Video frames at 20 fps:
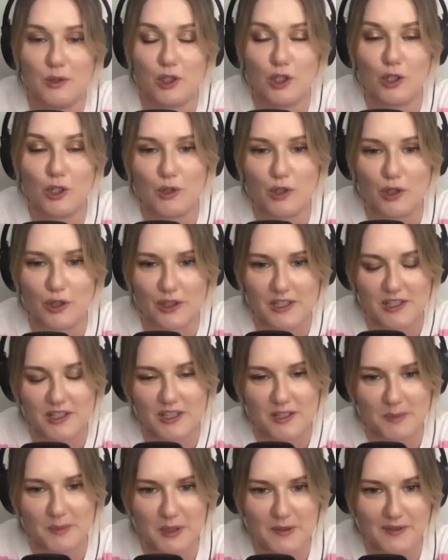Toys on
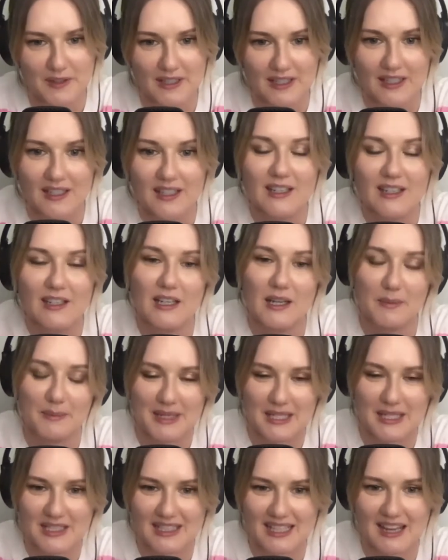Spotify
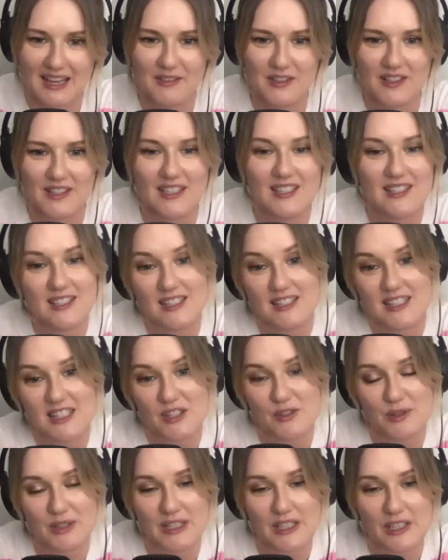immediately after this because it's
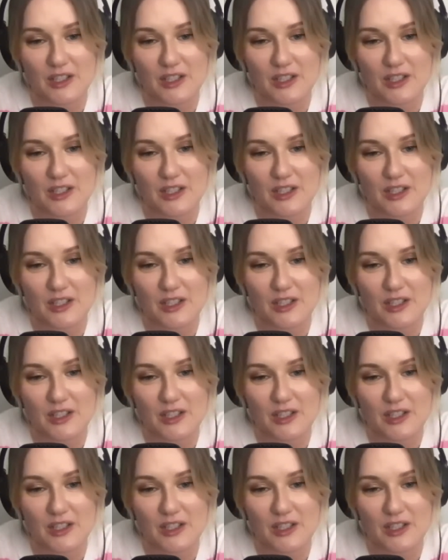really good.